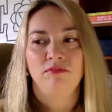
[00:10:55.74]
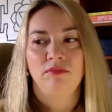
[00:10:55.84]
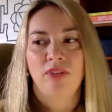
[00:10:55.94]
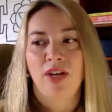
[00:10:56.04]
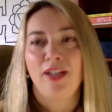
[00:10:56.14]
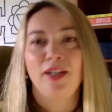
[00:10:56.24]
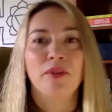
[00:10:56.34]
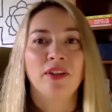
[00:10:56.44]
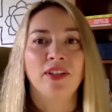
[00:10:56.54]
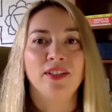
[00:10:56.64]
high net
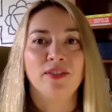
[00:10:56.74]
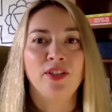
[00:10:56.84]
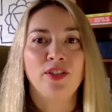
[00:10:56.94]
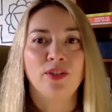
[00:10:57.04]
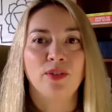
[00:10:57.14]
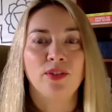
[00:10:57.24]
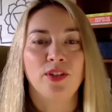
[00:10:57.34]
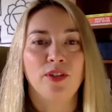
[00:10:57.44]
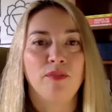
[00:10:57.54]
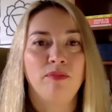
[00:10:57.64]
worth individuals,
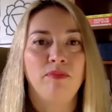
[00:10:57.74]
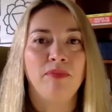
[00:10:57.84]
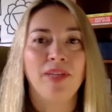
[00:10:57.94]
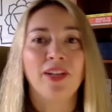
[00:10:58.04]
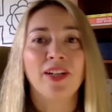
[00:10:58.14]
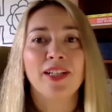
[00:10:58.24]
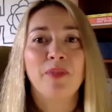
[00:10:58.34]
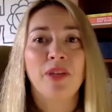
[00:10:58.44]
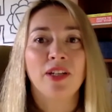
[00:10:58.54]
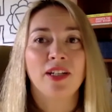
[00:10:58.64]
millionaires,
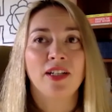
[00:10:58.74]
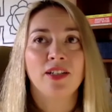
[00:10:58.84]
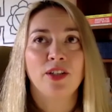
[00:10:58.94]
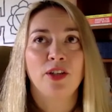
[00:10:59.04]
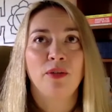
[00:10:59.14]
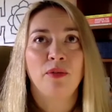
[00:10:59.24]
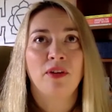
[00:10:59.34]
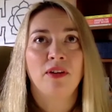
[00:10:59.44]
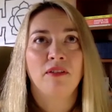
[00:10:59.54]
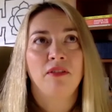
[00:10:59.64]
billionaires,
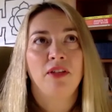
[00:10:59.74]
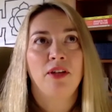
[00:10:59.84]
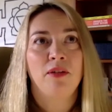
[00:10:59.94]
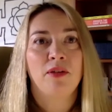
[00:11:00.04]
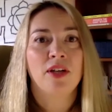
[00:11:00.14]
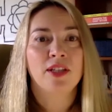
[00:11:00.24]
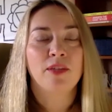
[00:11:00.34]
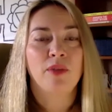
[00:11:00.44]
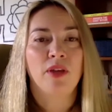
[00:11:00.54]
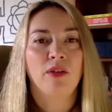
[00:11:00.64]
who are
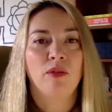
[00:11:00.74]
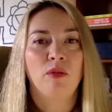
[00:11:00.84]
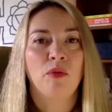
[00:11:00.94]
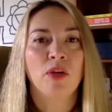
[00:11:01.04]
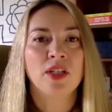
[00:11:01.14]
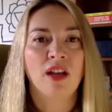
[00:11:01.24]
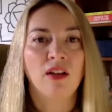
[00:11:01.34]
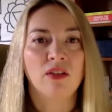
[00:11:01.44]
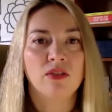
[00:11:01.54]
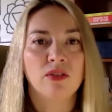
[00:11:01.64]
asking me, what
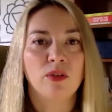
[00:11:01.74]
else?